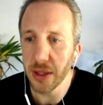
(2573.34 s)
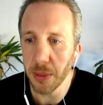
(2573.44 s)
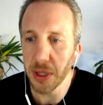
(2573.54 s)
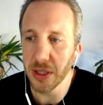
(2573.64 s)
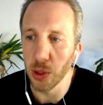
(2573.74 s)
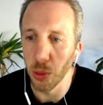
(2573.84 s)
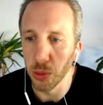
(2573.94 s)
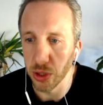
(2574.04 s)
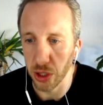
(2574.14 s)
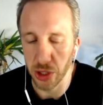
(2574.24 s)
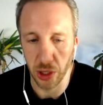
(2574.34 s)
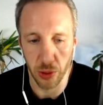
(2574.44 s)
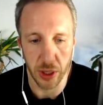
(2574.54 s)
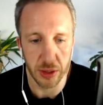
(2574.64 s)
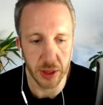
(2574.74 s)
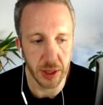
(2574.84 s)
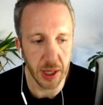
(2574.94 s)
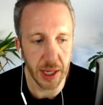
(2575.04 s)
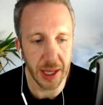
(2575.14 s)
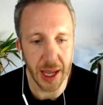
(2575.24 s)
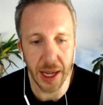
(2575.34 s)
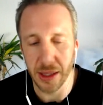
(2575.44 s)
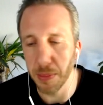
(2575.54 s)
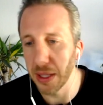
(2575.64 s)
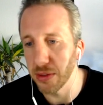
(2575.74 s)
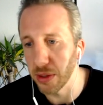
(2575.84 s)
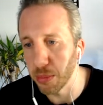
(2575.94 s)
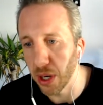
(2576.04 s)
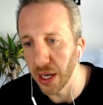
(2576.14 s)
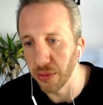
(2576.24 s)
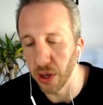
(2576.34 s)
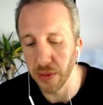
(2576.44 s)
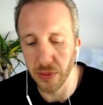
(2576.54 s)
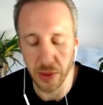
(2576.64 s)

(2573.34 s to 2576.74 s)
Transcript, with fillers: typically see all search increase, and, and again, it depends on the brand, right?